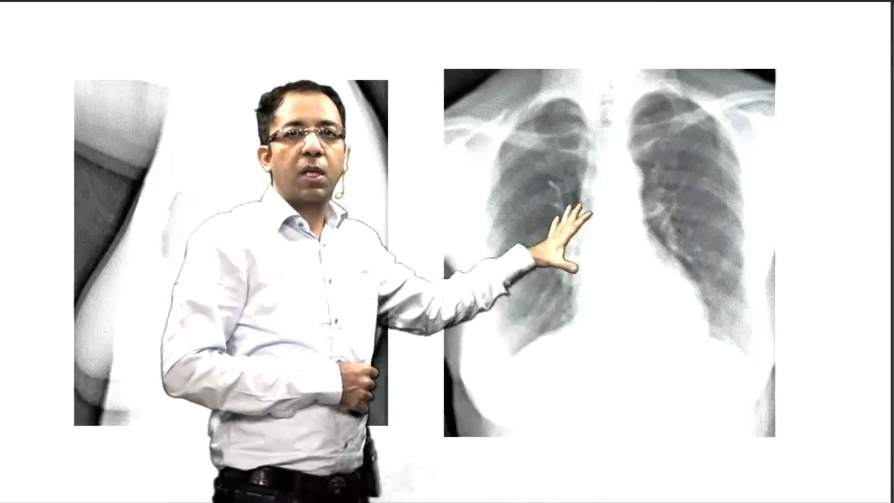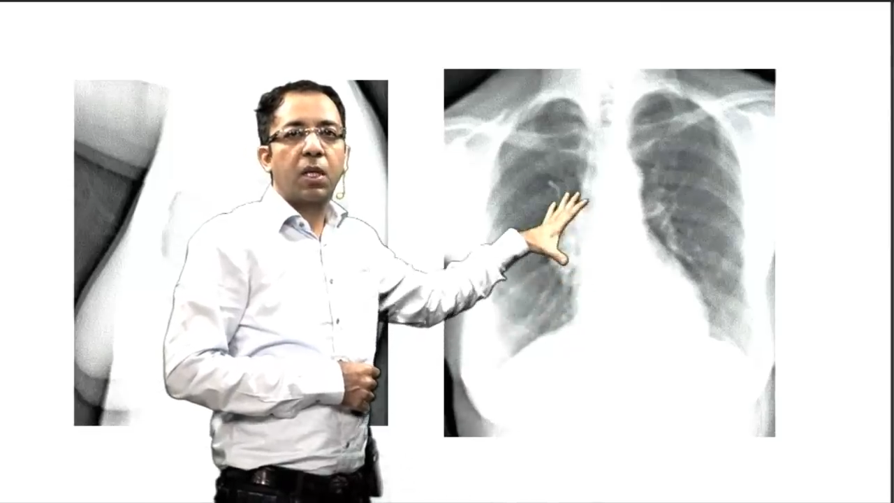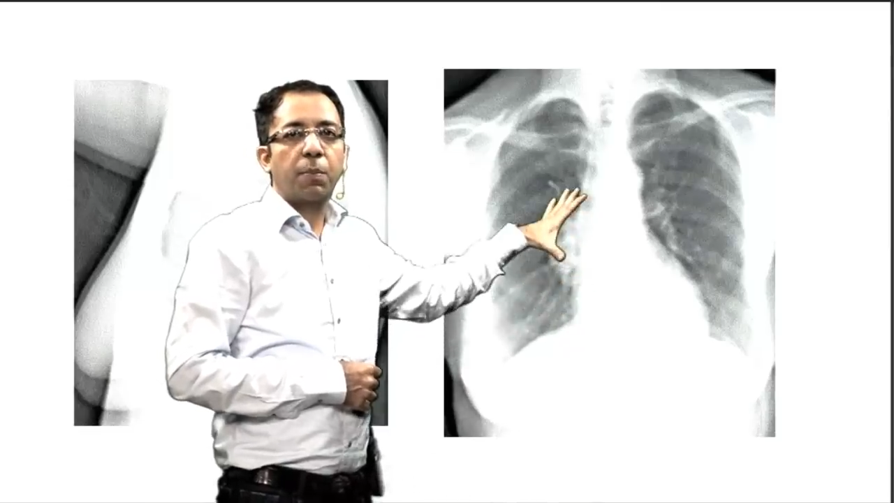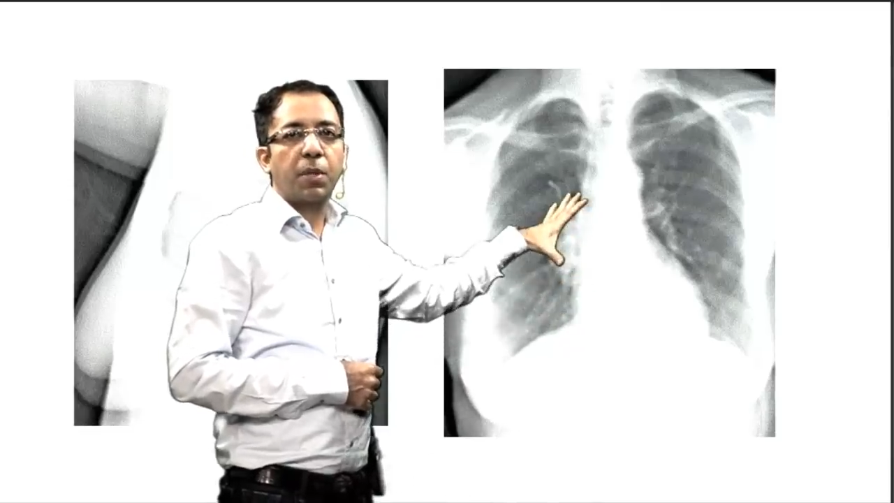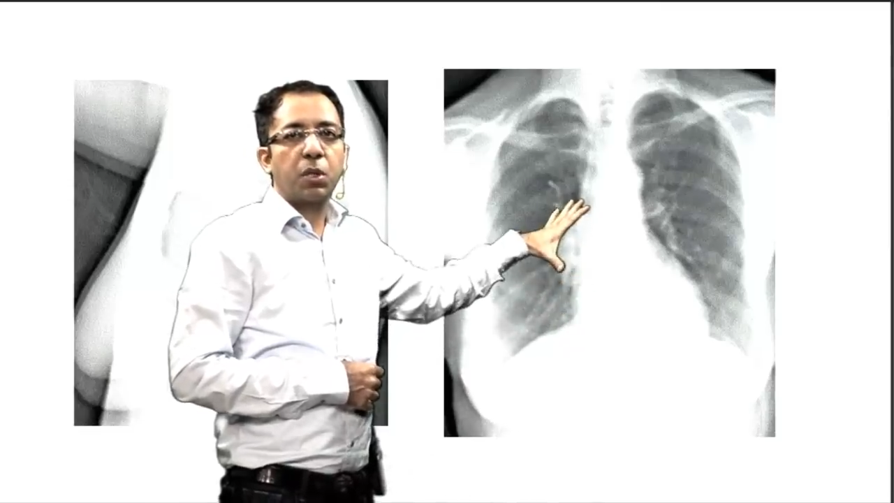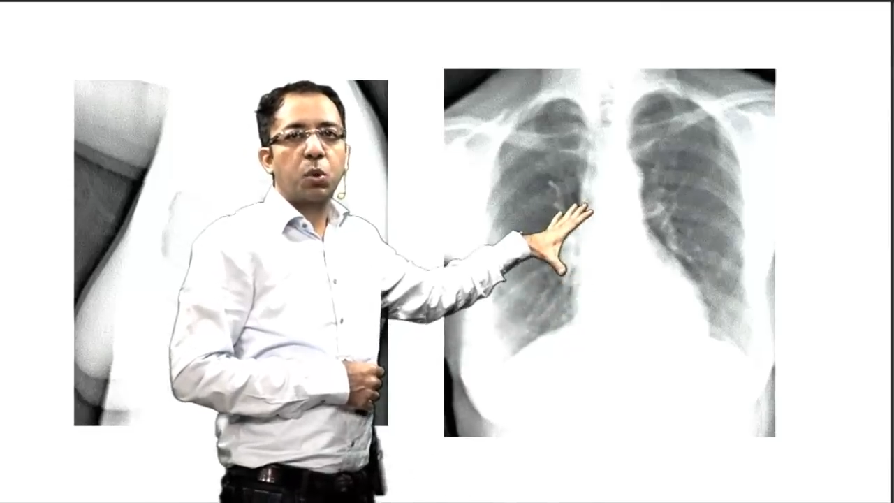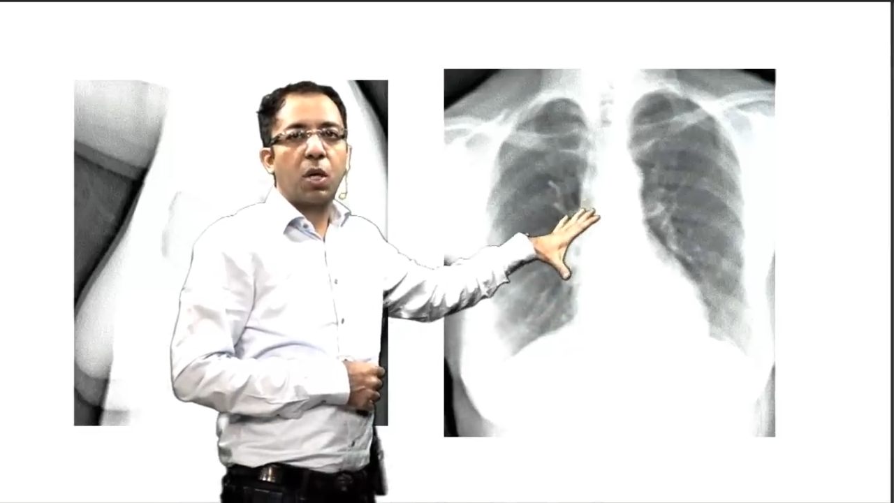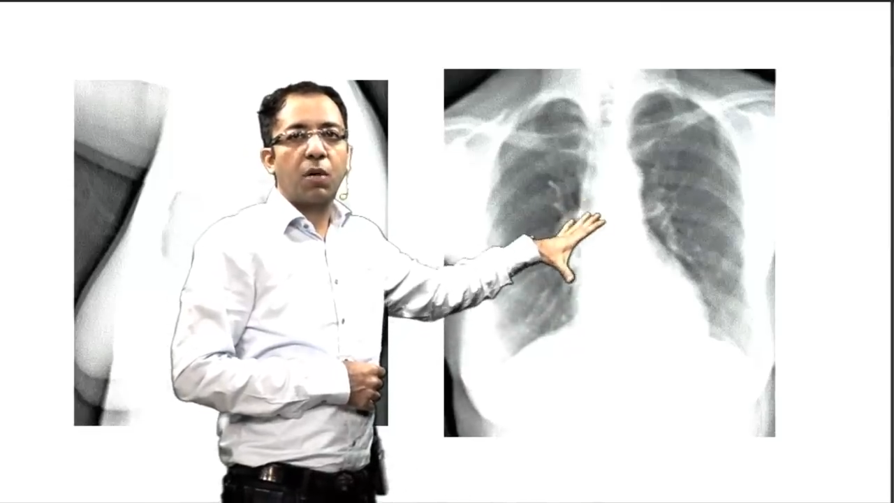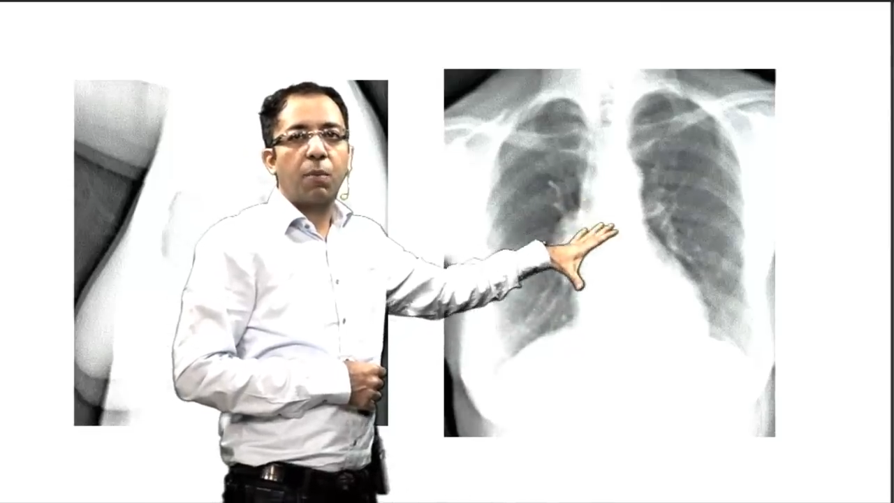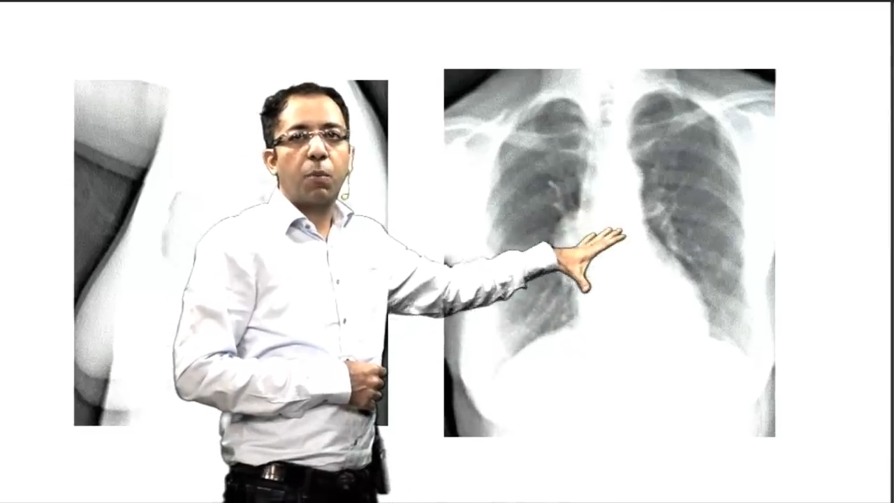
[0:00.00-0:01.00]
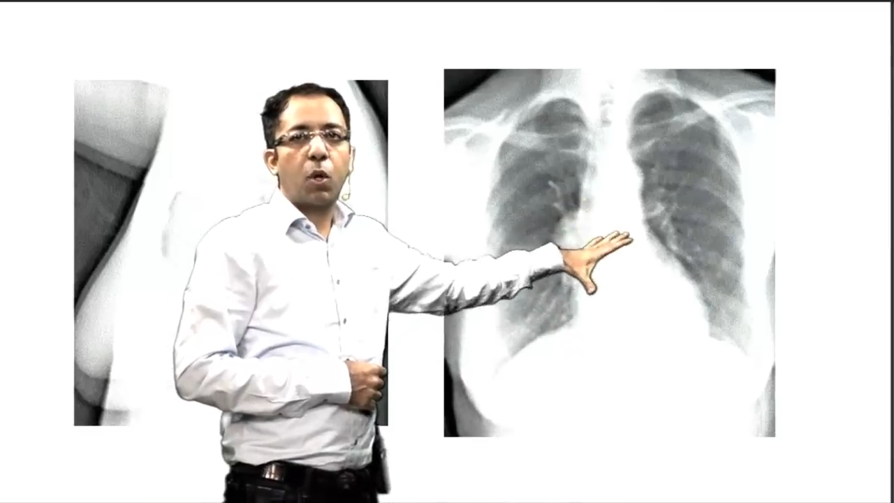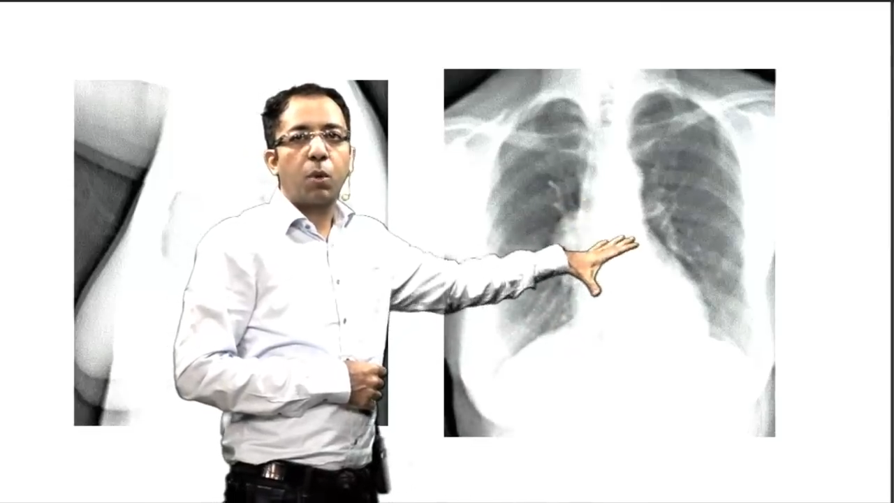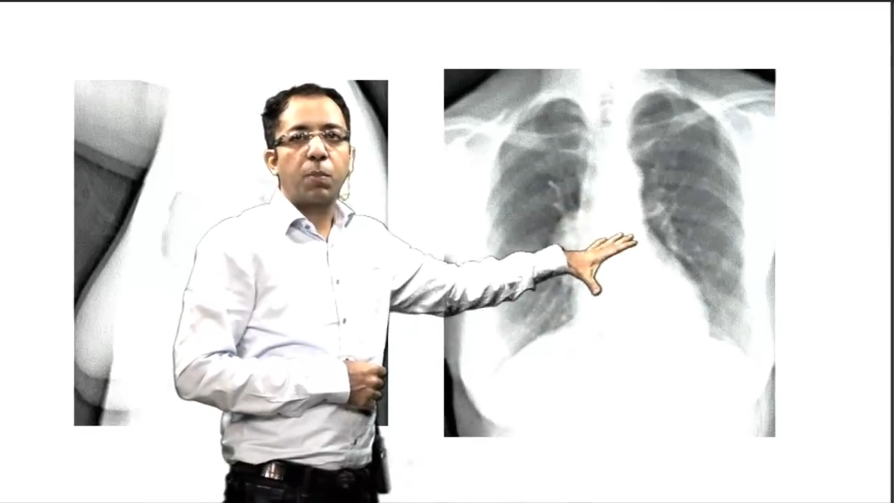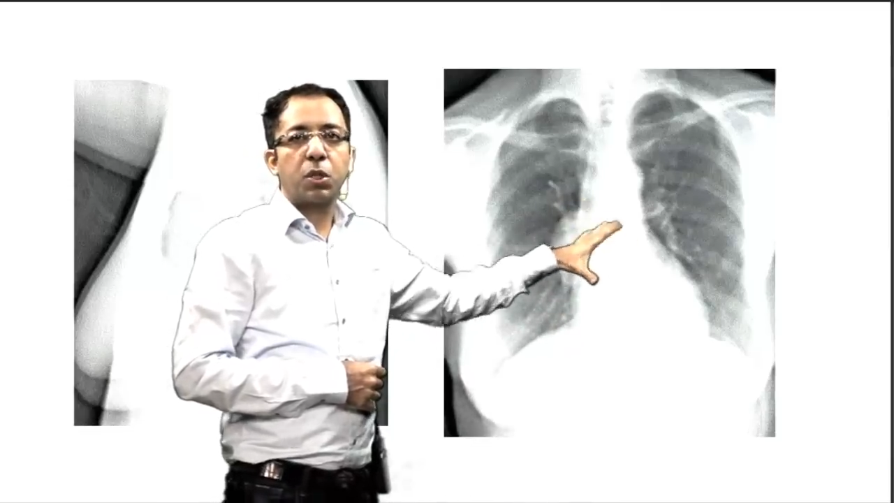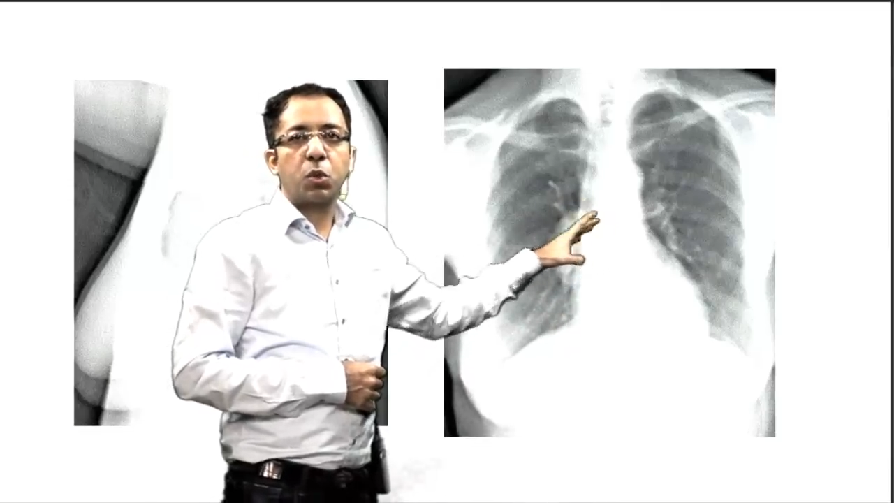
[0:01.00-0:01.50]
It appears to have a
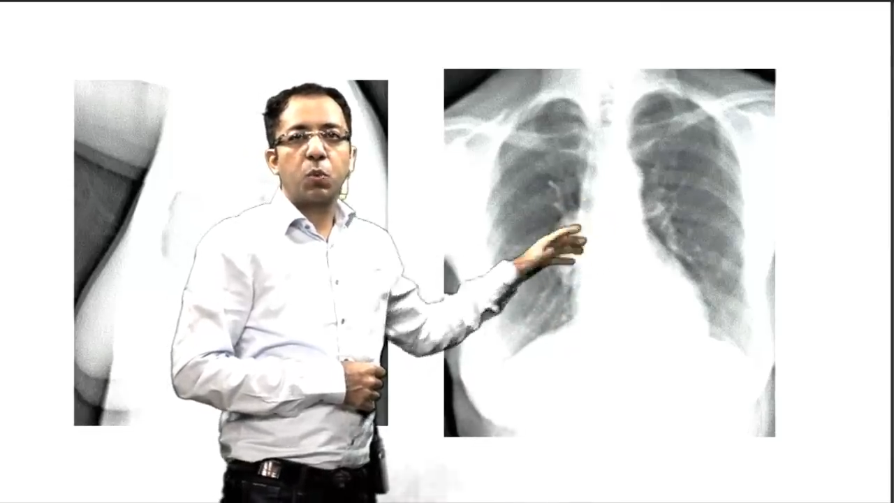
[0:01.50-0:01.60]
broad base